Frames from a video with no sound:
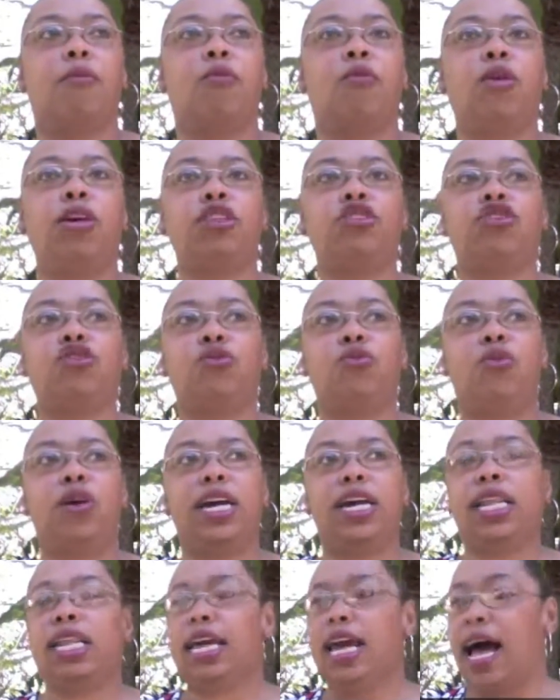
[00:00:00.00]
We'll do
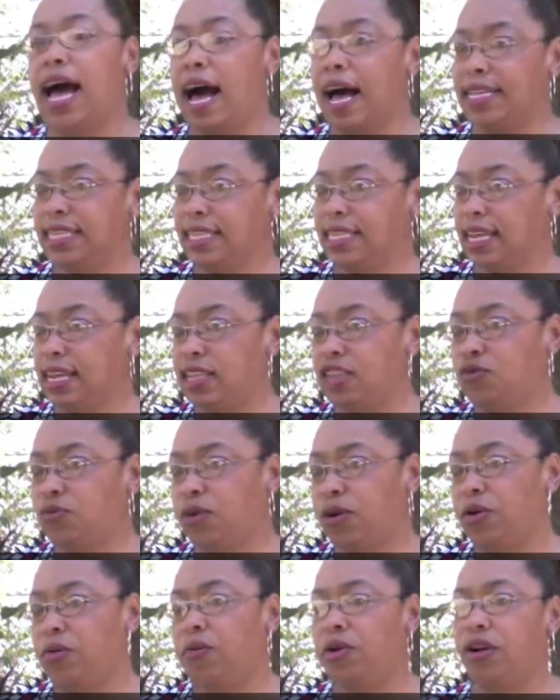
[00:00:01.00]
weekly hot seats
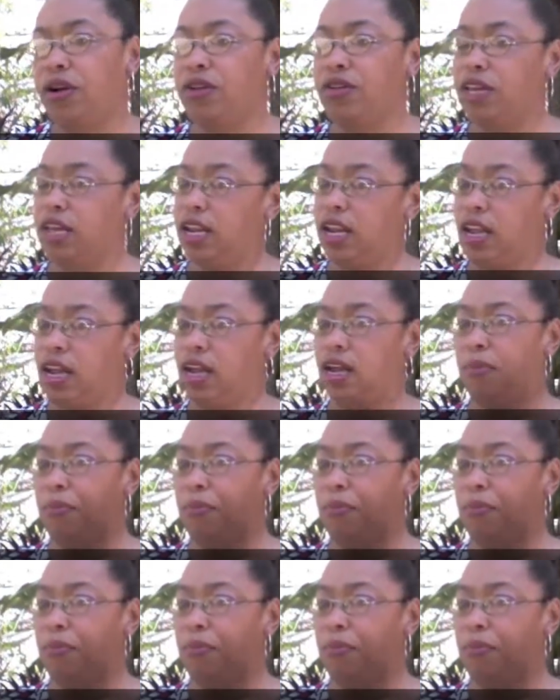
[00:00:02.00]
where we're getting